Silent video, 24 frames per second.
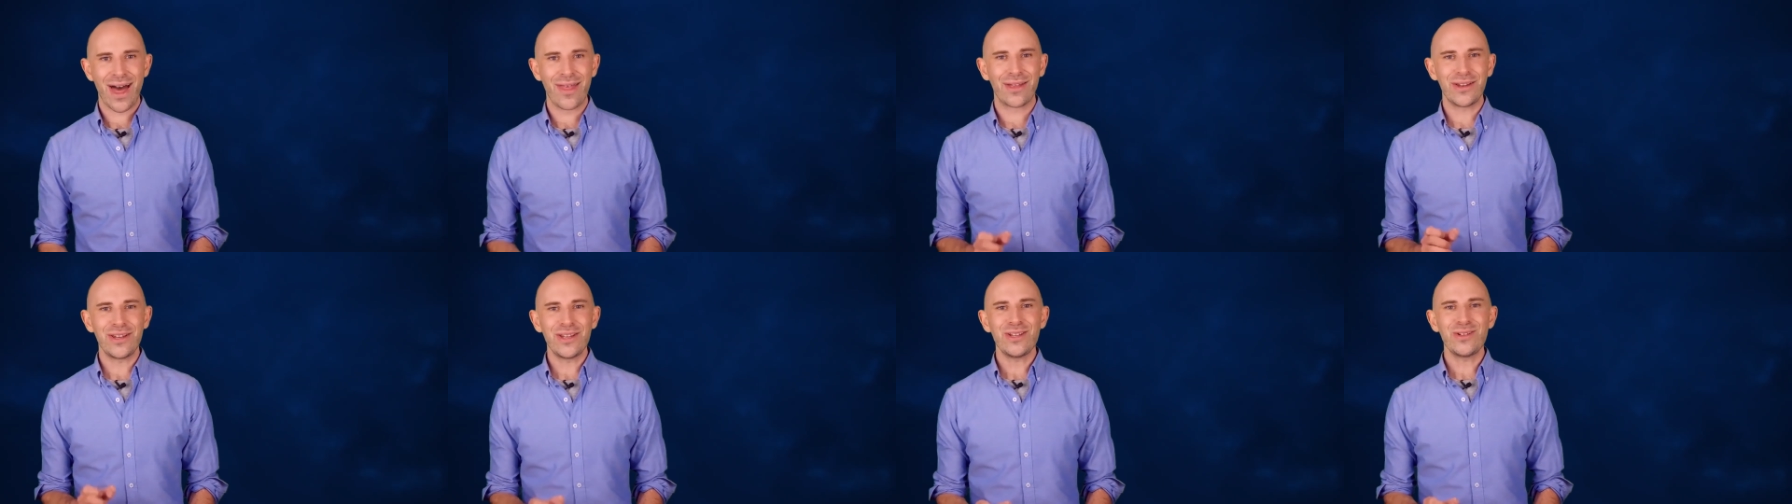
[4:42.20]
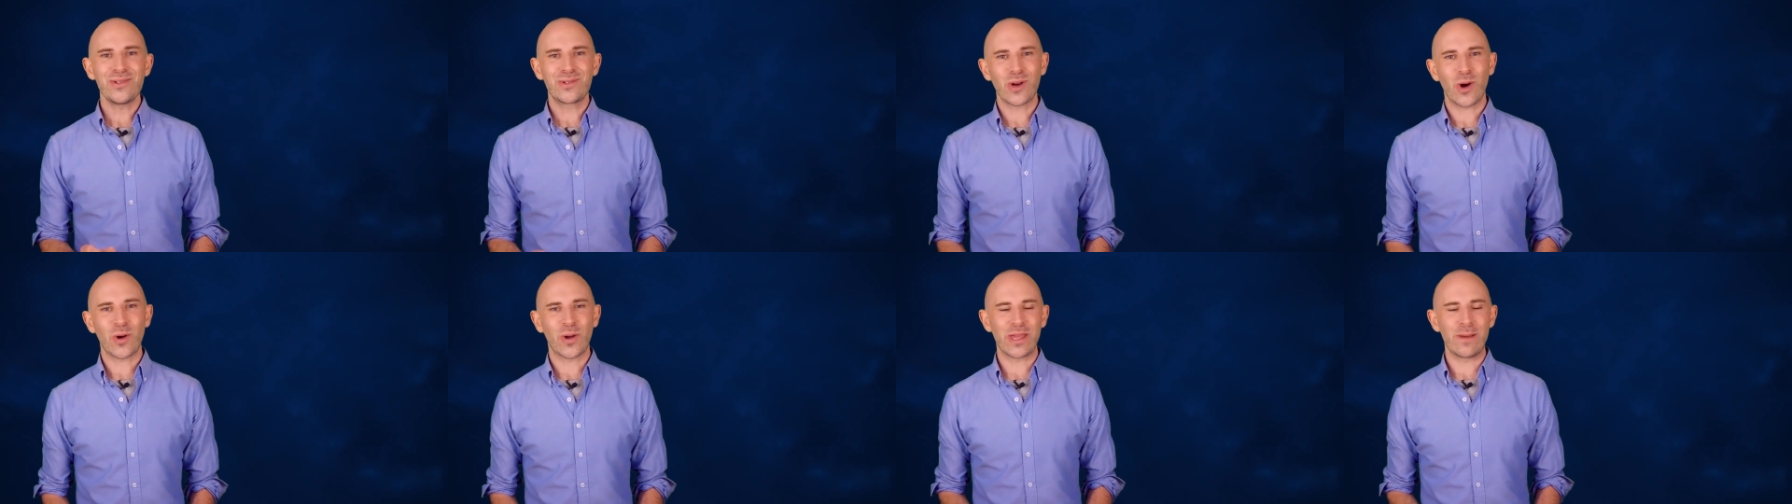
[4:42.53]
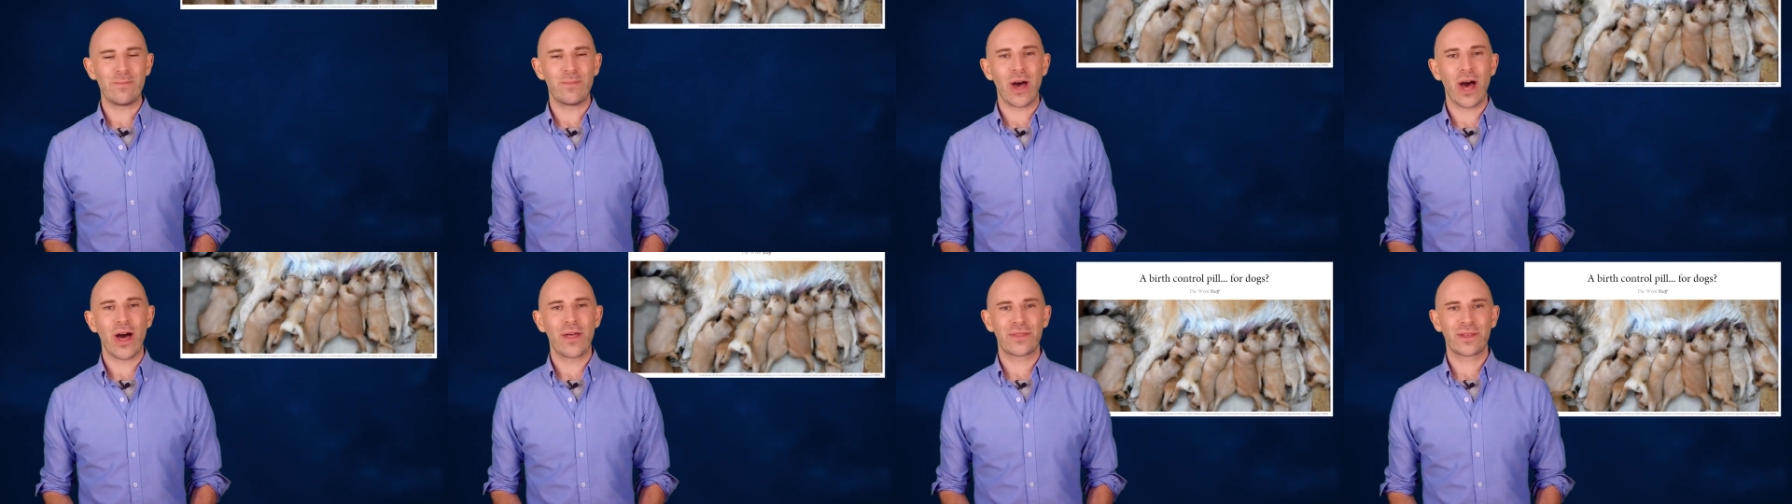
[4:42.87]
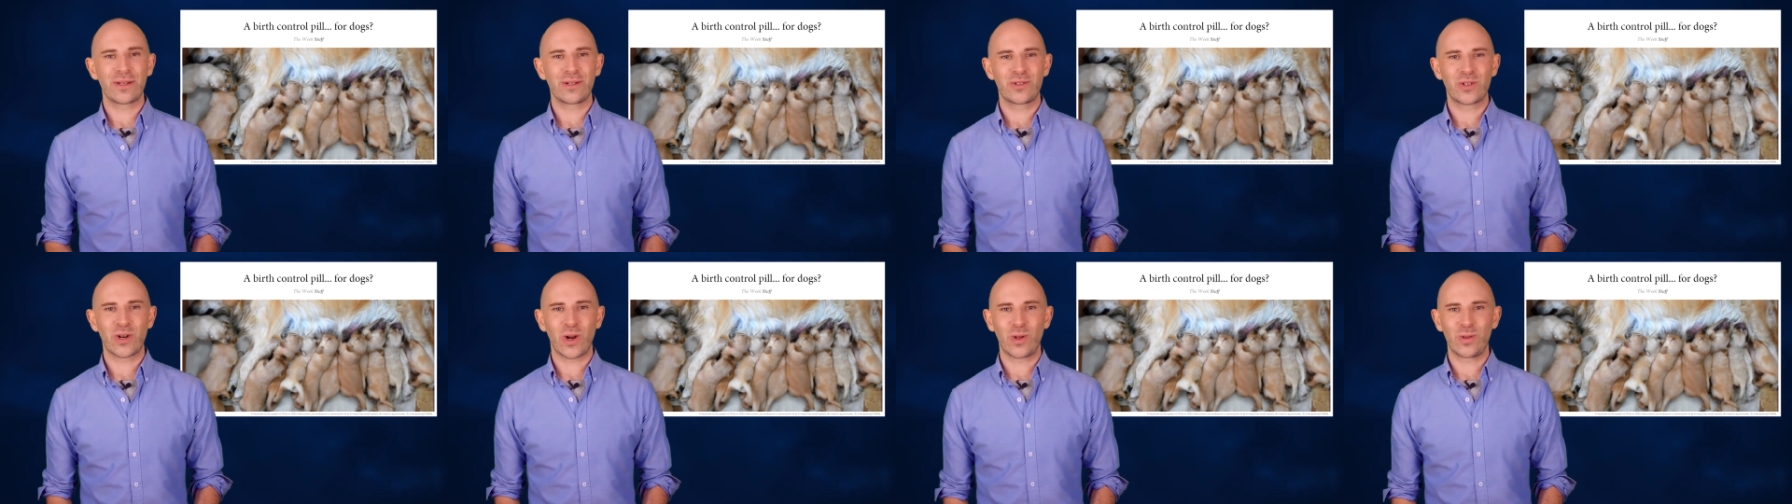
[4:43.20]
The new doggy birth
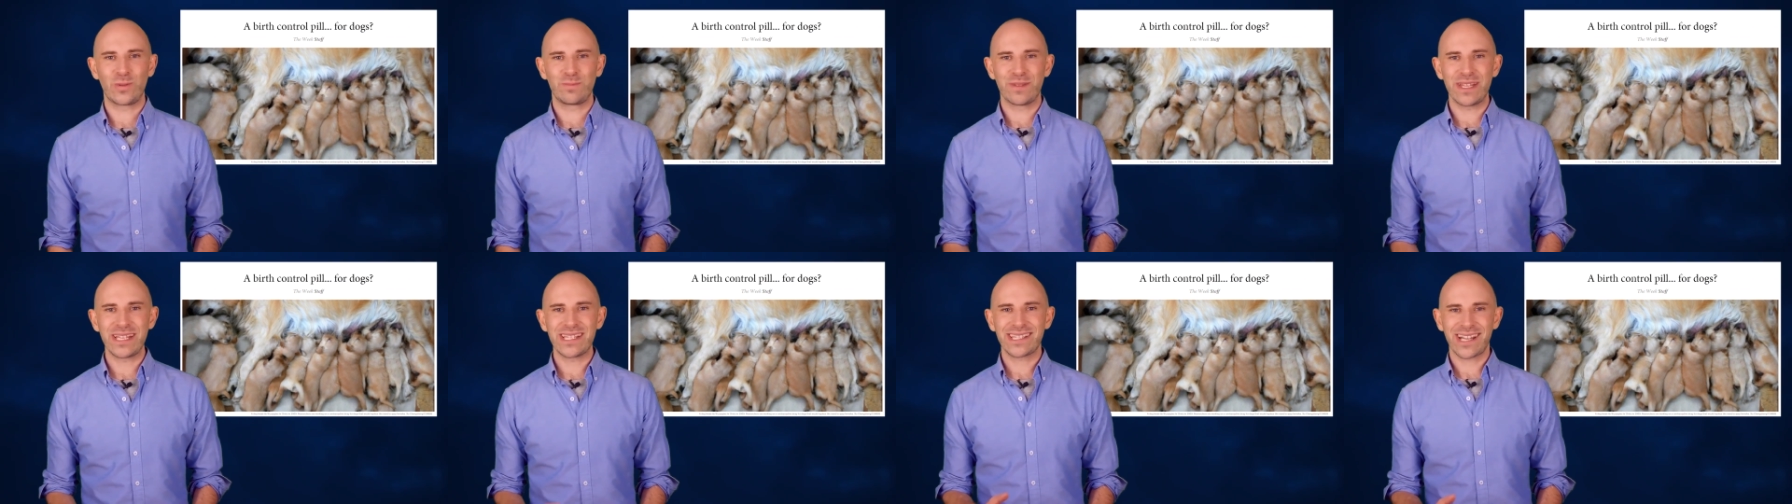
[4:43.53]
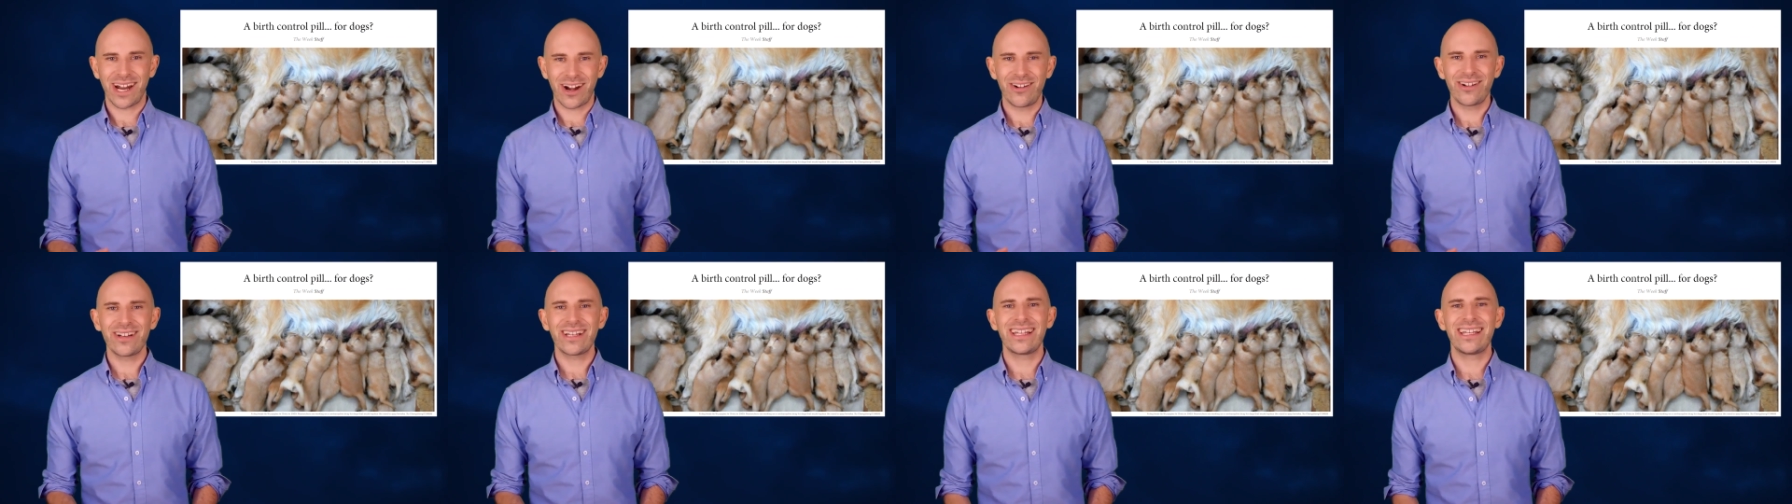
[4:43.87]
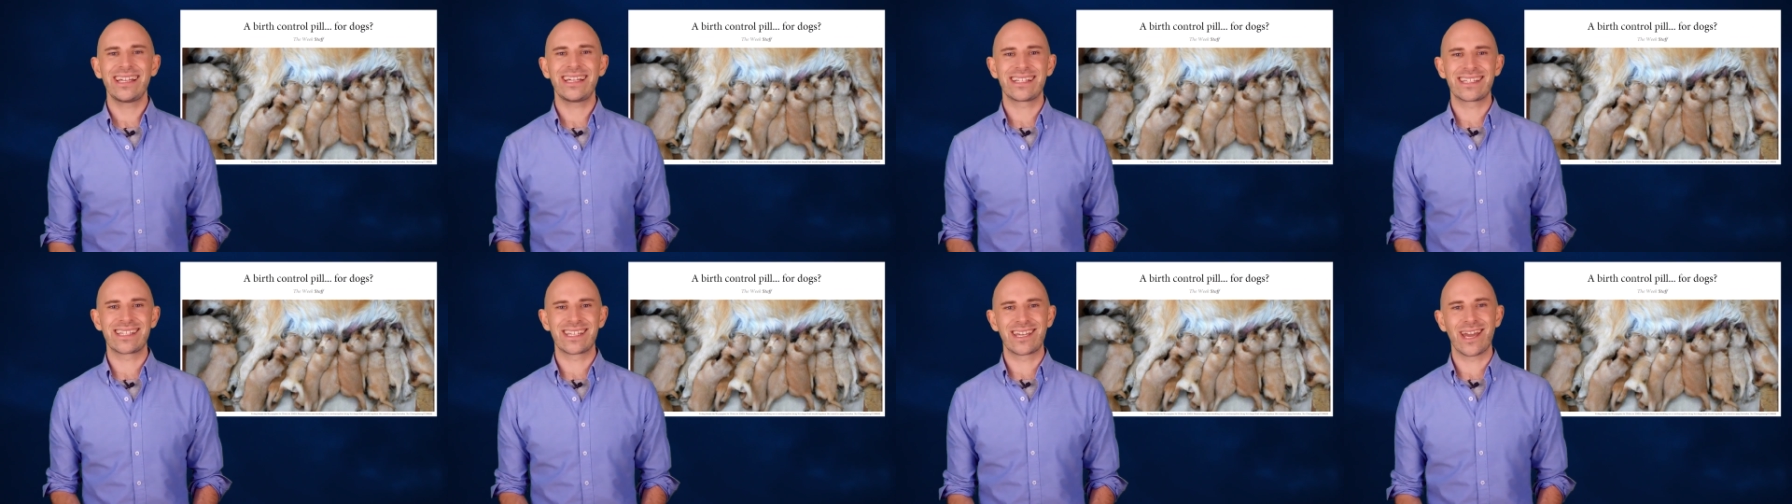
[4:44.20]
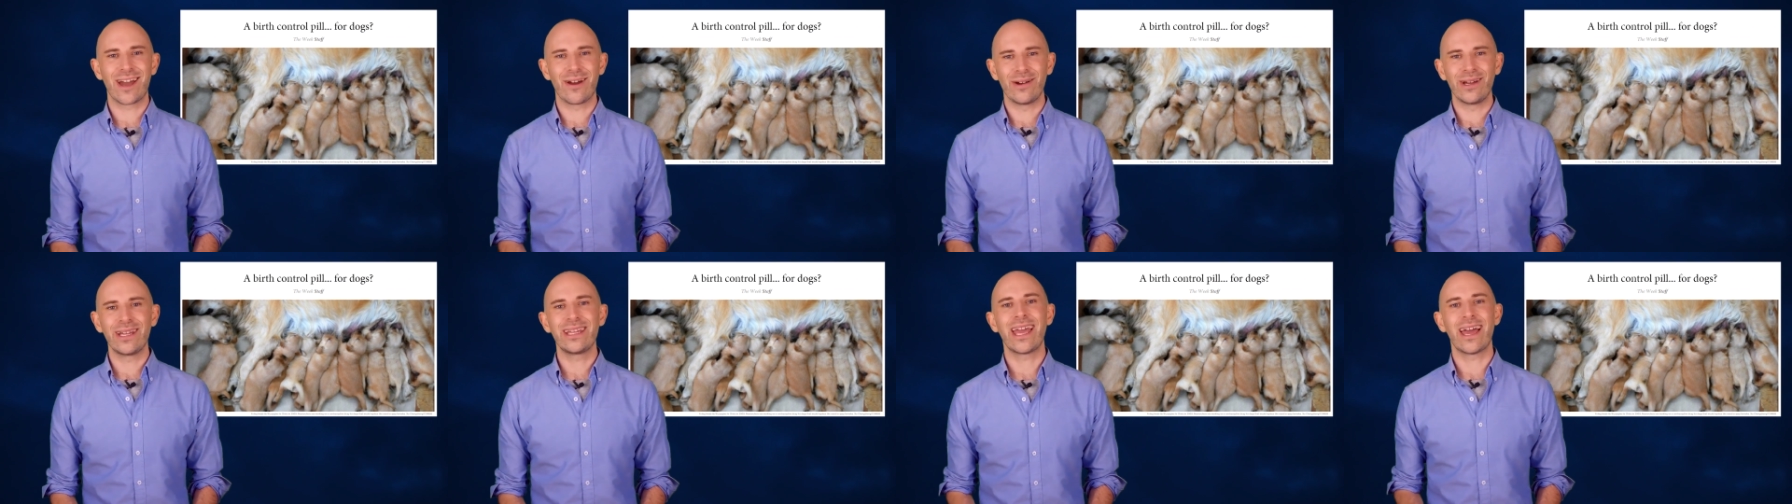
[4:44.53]
control is currently
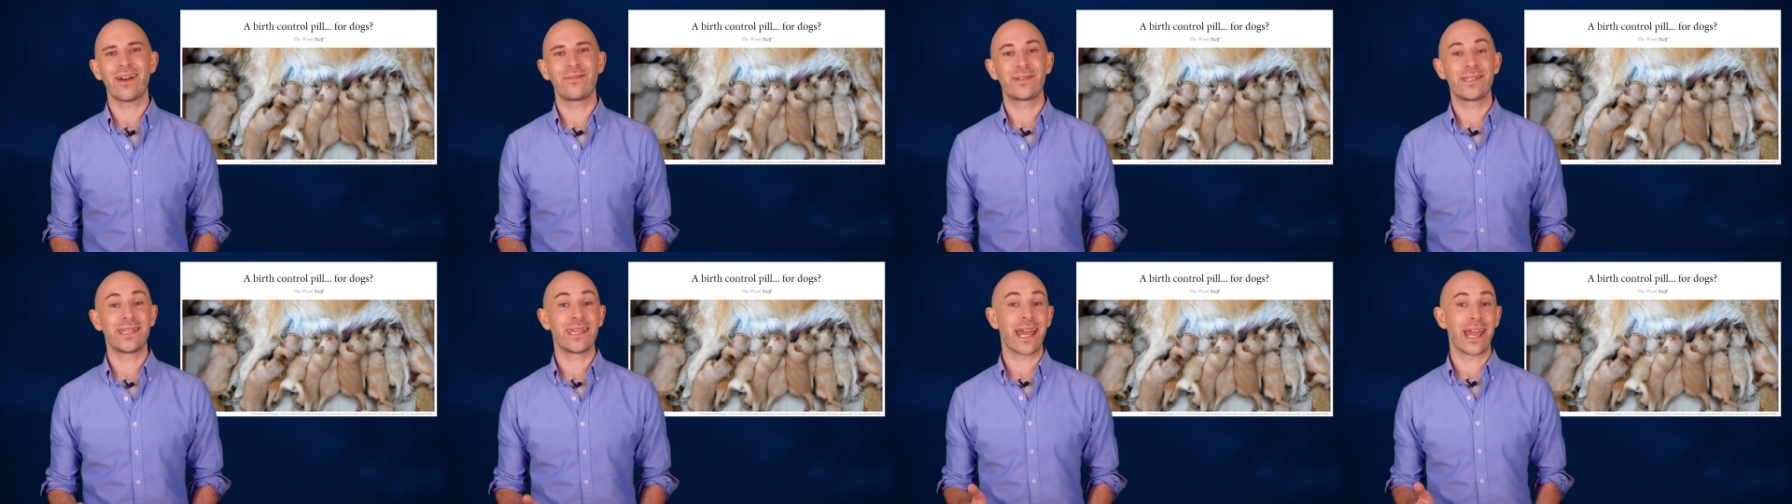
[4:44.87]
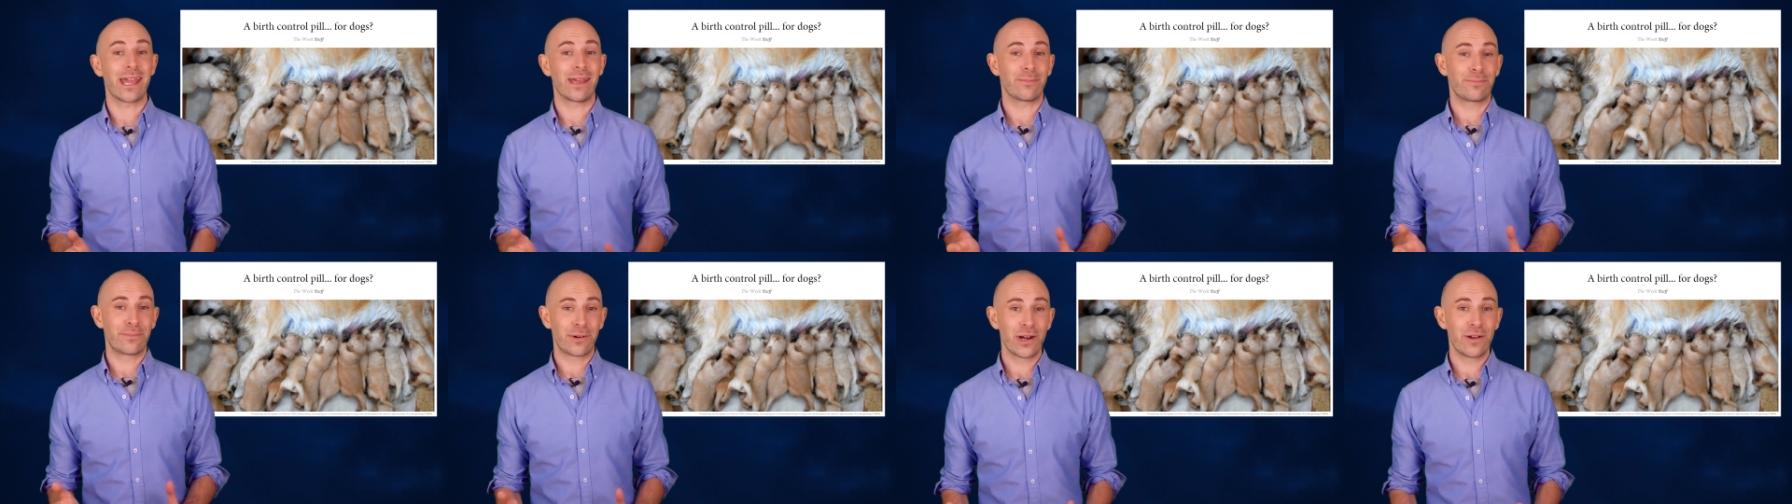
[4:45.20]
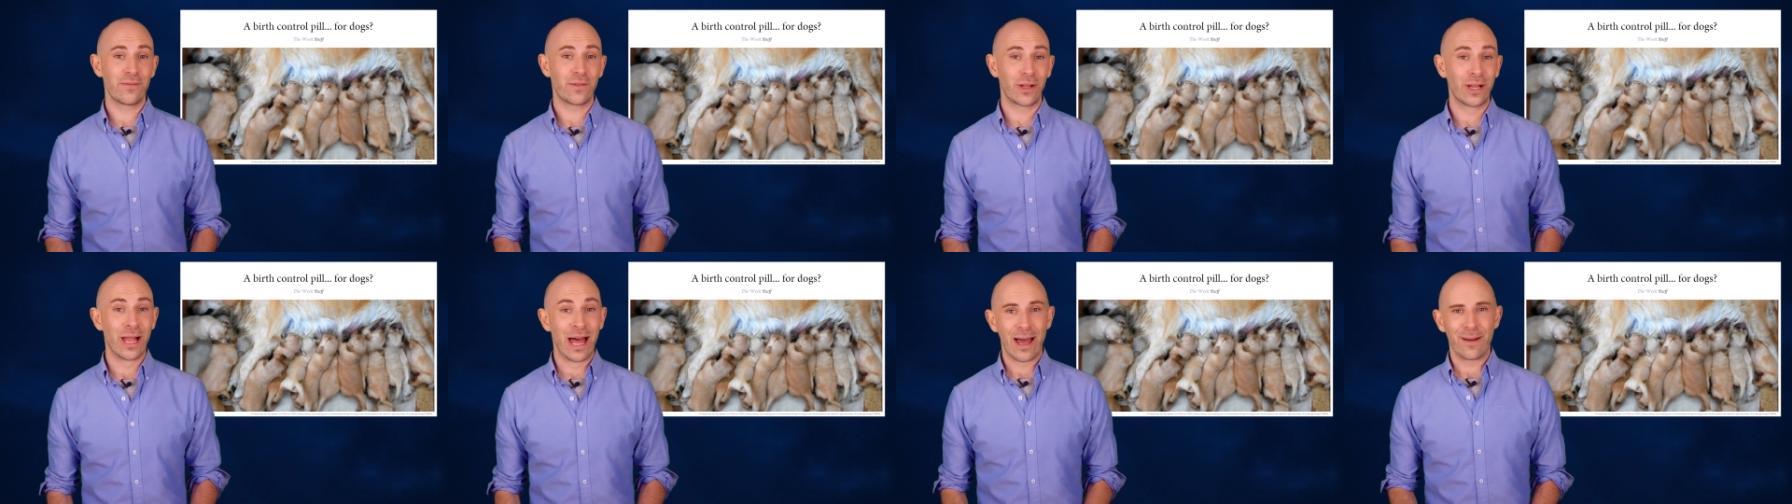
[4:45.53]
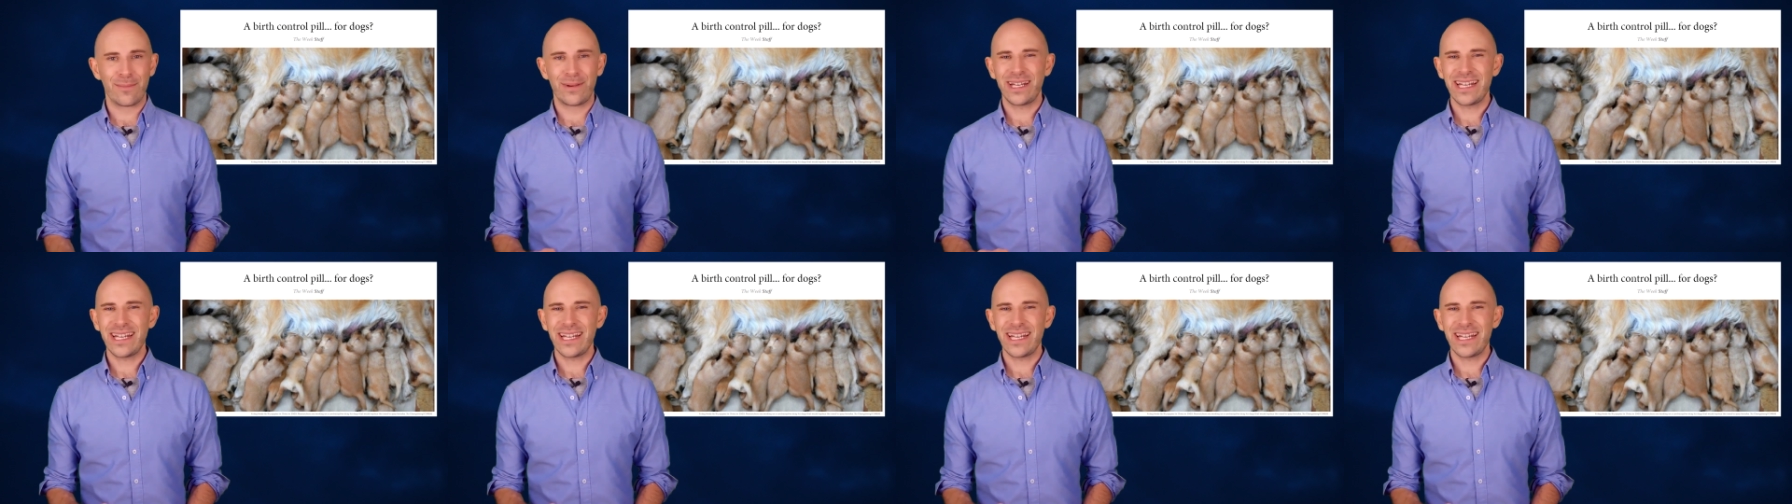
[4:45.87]
undergoing FDA approval,